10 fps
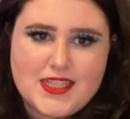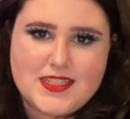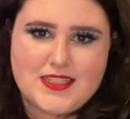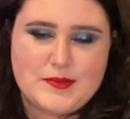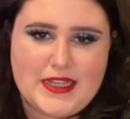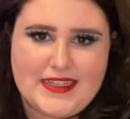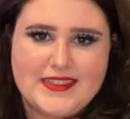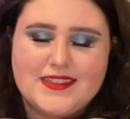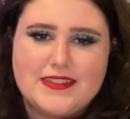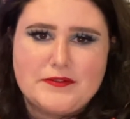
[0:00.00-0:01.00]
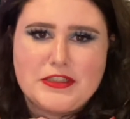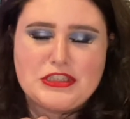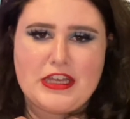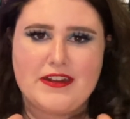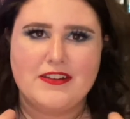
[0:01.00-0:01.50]
this is my lovely
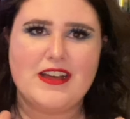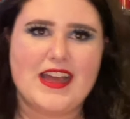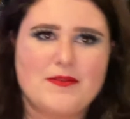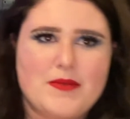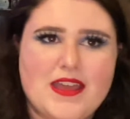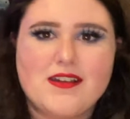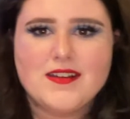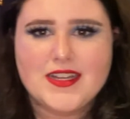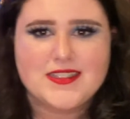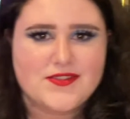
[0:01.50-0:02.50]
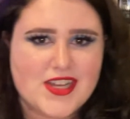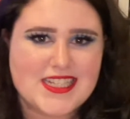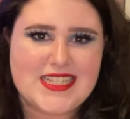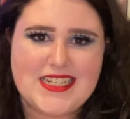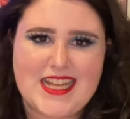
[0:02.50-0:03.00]
channel. I make all kinds of
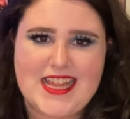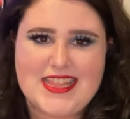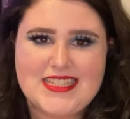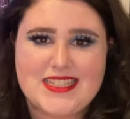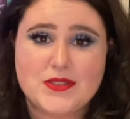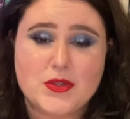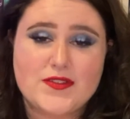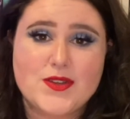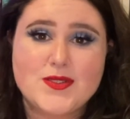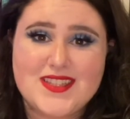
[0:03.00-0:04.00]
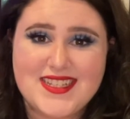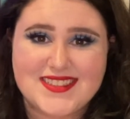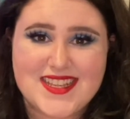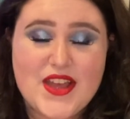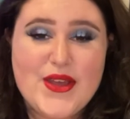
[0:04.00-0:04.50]
content, and this is one of those
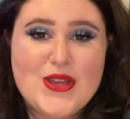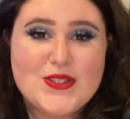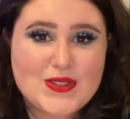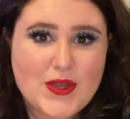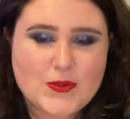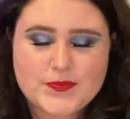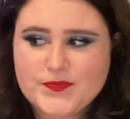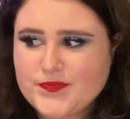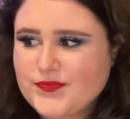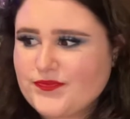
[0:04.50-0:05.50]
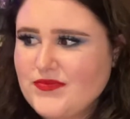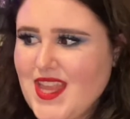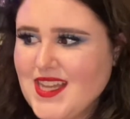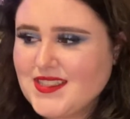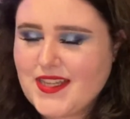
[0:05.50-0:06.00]
things. So
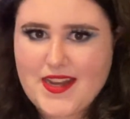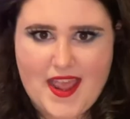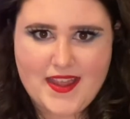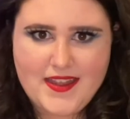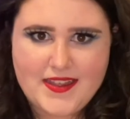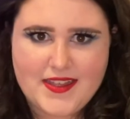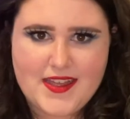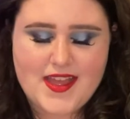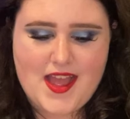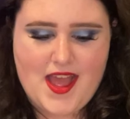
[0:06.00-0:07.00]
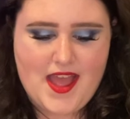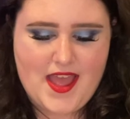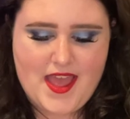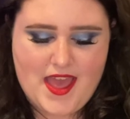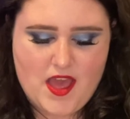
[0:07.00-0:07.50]
today I
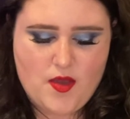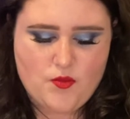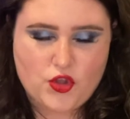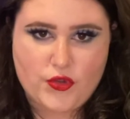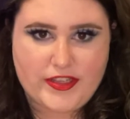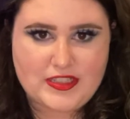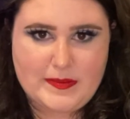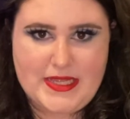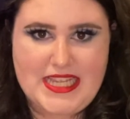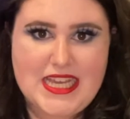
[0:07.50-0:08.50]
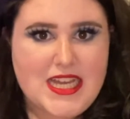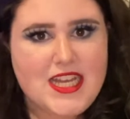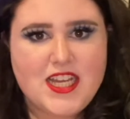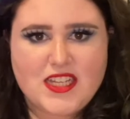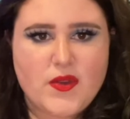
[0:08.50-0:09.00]
am going to be
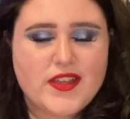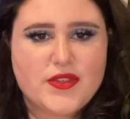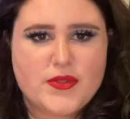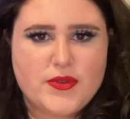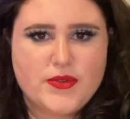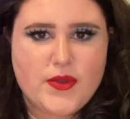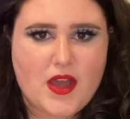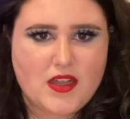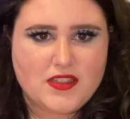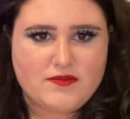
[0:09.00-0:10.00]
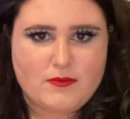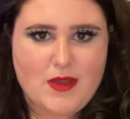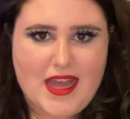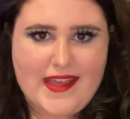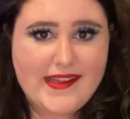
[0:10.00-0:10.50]
going through all of
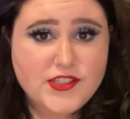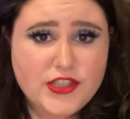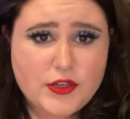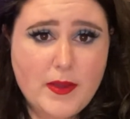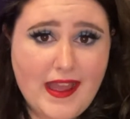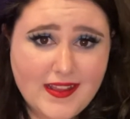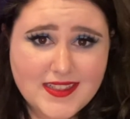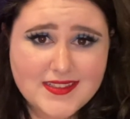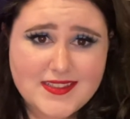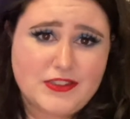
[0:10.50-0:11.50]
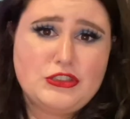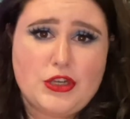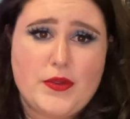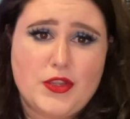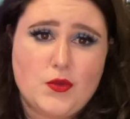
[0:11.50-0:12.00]
my eyeshadow palettes and
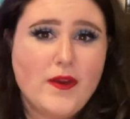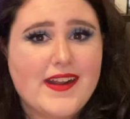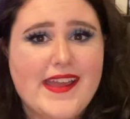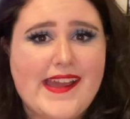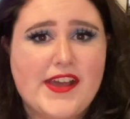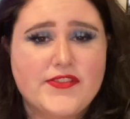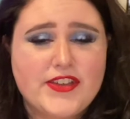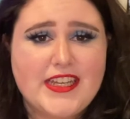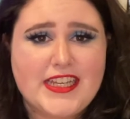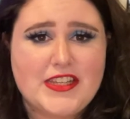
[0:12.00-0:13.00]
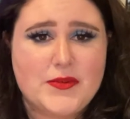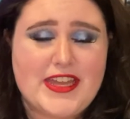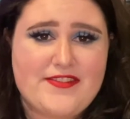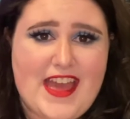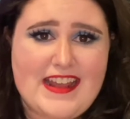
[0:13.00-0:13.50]
showing you what I have in the way
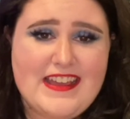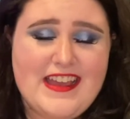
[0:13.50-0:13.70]
of that.